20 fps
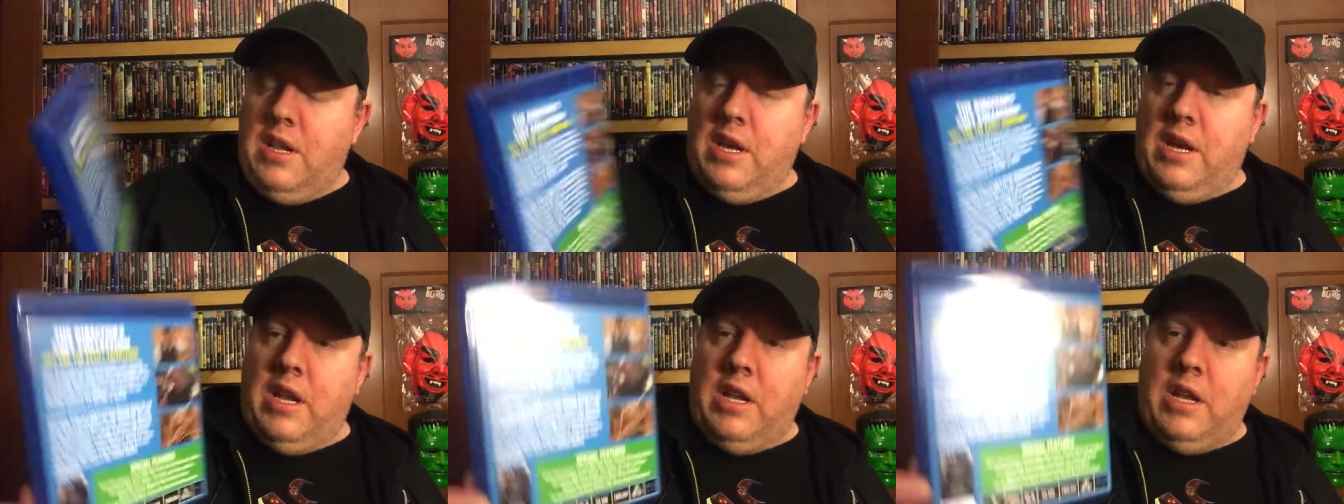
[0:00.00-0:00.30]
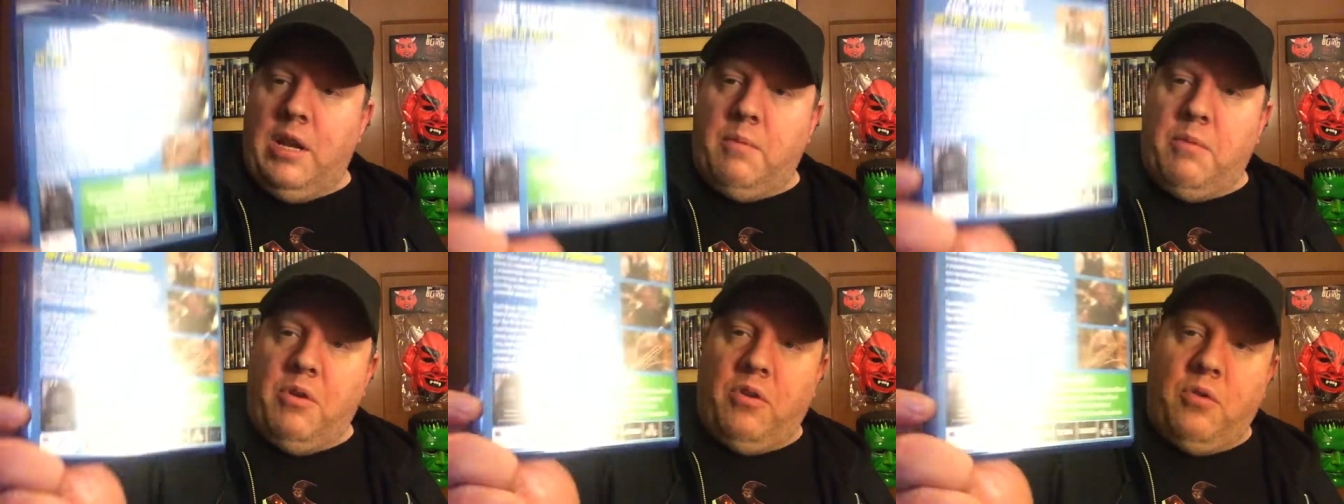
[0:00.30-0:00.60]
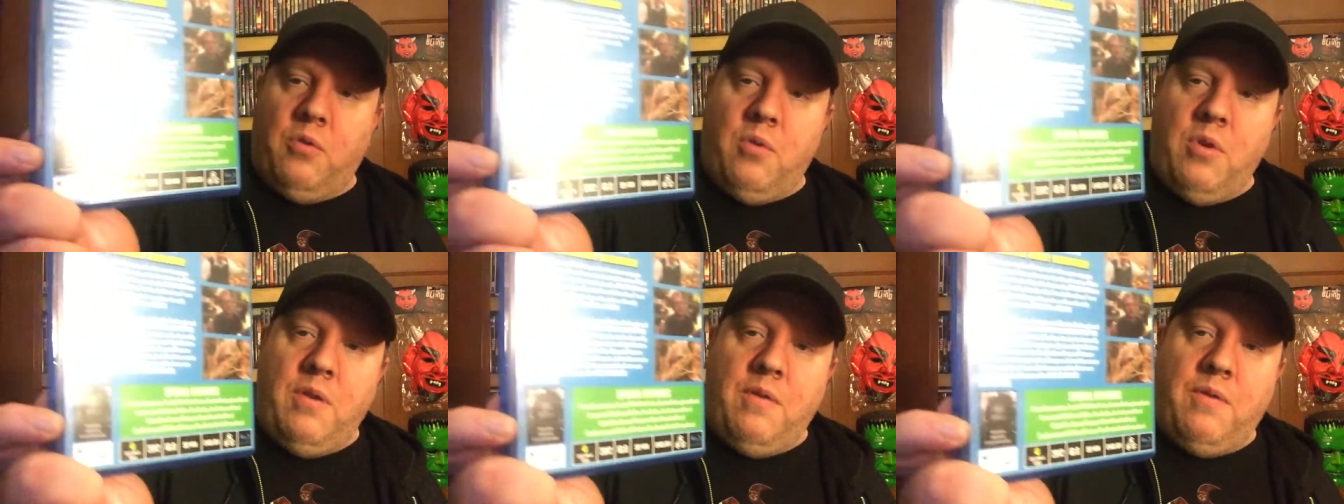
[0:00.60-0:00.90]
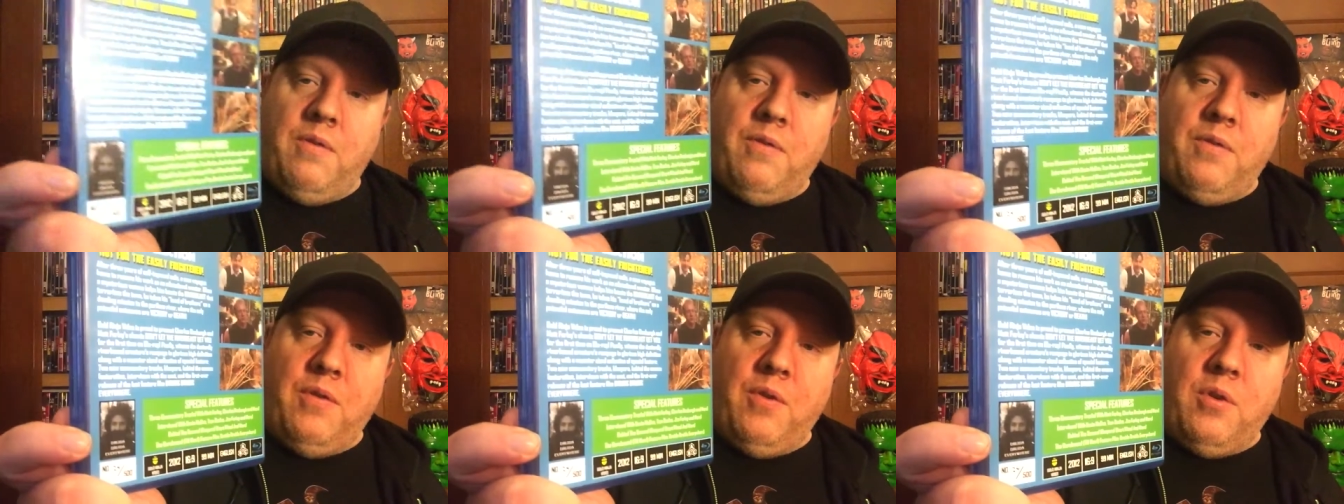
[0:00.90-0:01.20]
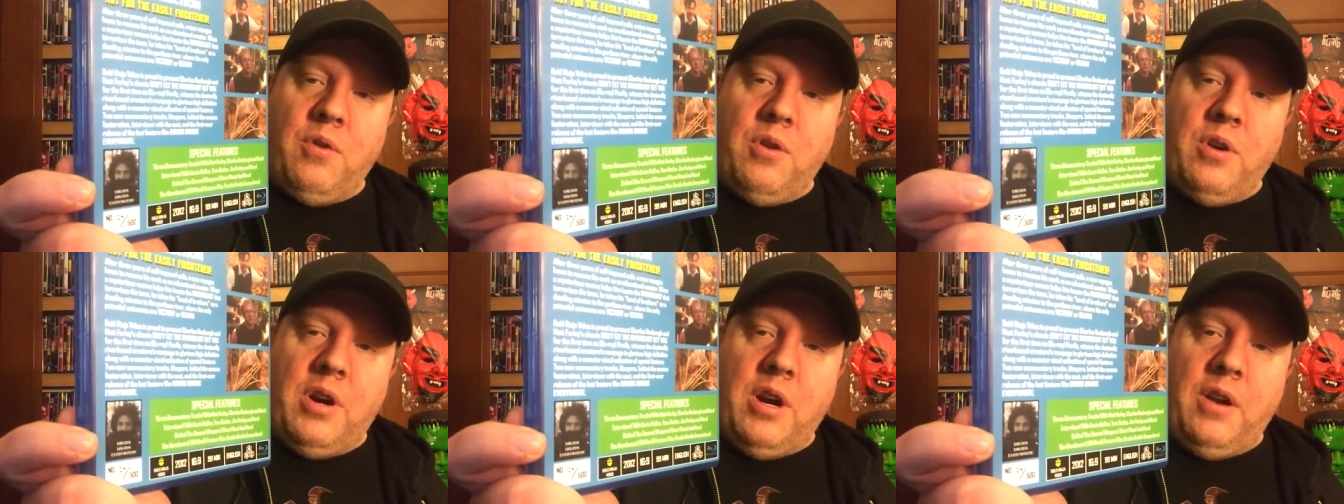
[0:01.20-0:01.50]
I got number
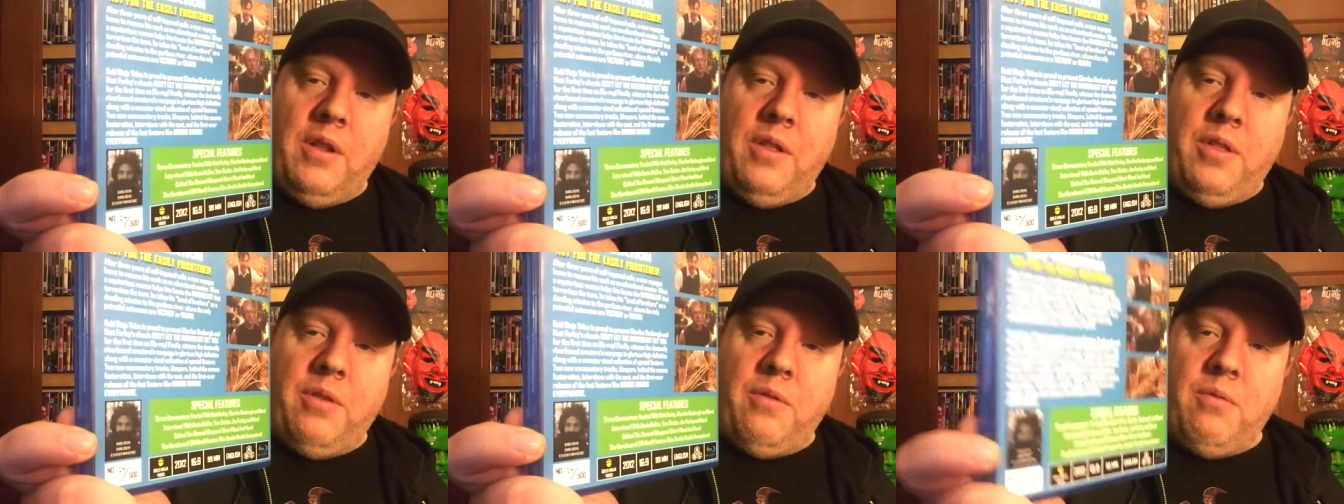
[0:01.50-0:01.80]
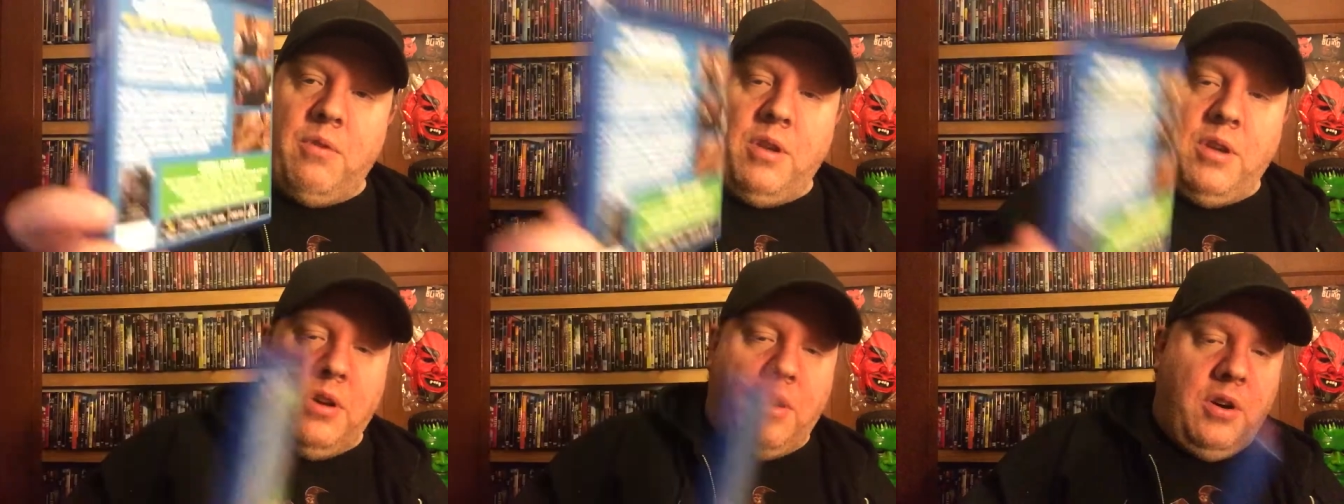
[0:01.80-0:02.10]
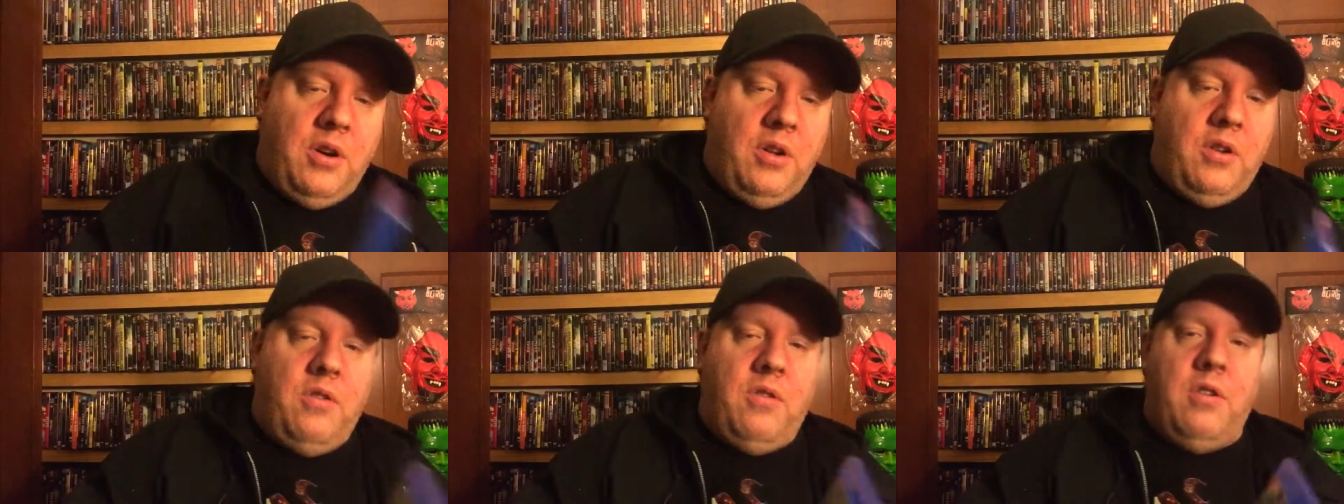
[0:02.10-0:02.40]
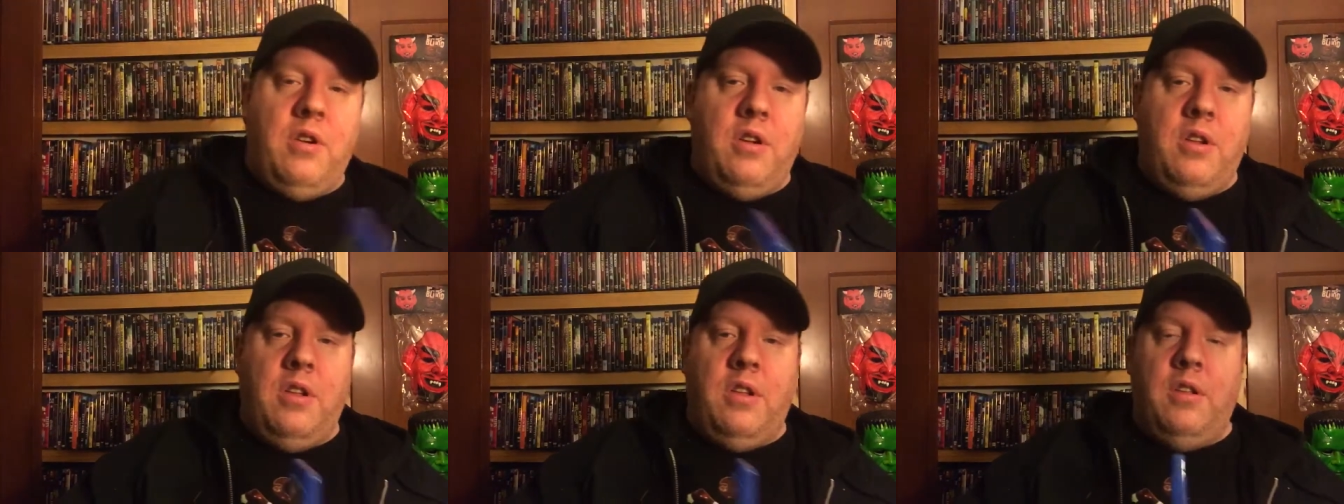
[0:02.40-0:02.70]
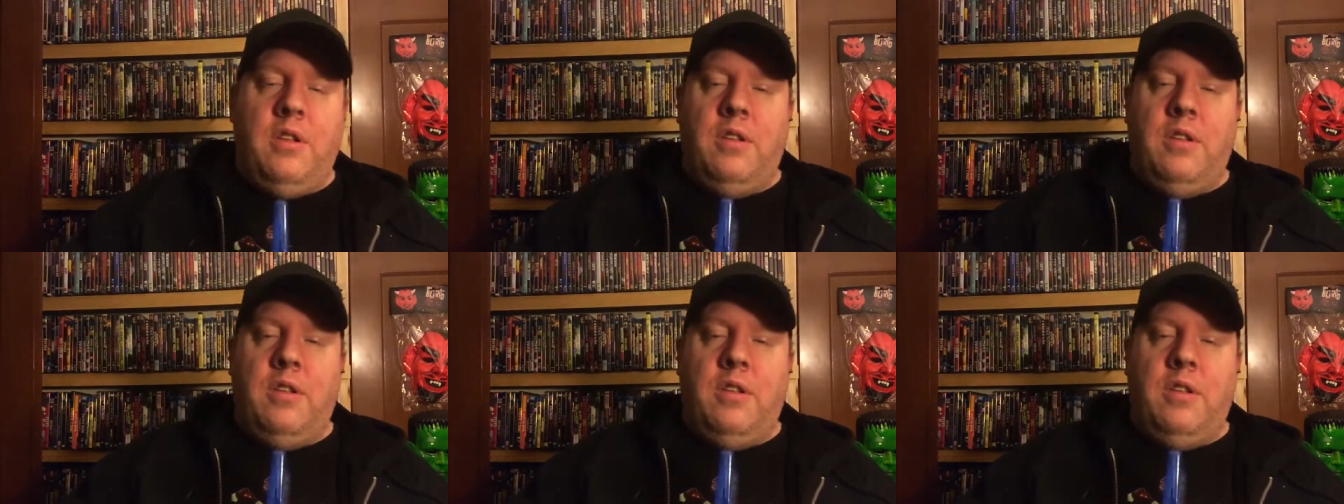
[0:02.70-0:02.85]
24 out of 300.